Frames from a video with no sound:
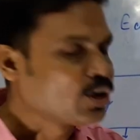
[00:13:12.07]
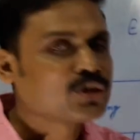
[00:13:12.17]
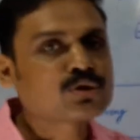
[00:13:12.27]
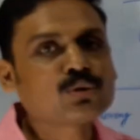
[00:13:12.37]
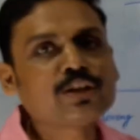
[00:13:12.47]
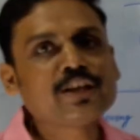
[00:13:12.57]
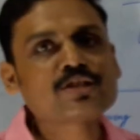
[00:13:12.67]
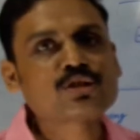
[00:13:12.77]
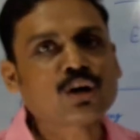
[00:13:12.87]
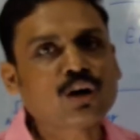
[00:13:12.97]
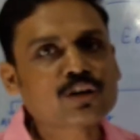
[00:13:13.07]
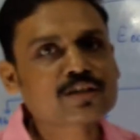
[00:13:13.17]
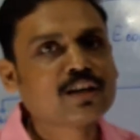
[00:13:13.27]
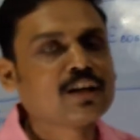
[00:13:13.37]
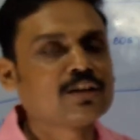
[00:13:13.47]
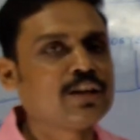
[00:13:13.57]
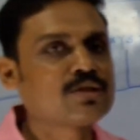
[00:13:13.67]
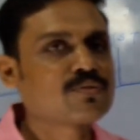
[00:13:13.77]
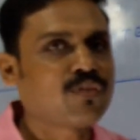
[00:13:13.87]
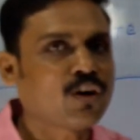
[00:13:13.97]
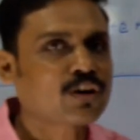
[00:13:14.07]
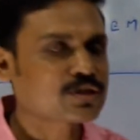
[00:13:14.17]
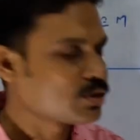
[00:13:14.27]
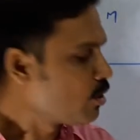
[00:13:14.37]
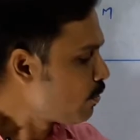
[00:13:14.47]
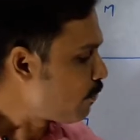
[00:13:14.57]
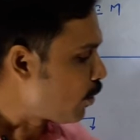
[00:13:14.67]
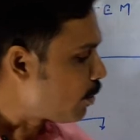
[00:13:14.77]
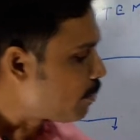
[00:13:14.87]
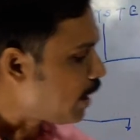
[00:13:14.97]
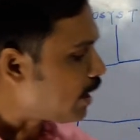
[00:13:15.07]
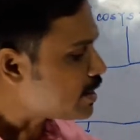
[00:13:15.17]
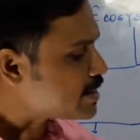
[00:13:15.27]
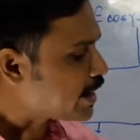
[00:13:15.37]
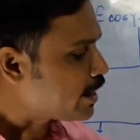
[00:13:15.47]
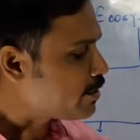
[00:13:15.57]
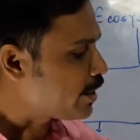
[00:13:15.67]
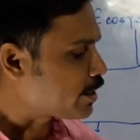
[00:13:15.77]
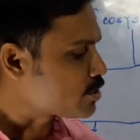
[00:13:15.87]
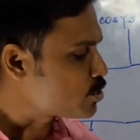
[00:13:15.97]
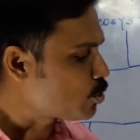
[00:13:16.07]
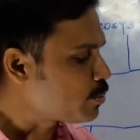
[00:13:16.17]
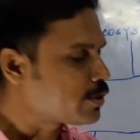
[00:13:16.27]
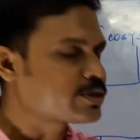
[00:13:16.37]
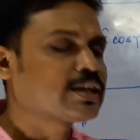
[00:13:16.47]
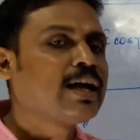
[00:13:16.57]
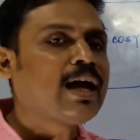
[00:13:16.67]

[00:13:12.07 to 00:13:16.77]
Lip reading: So these dogs, these fox form are secondary consumers,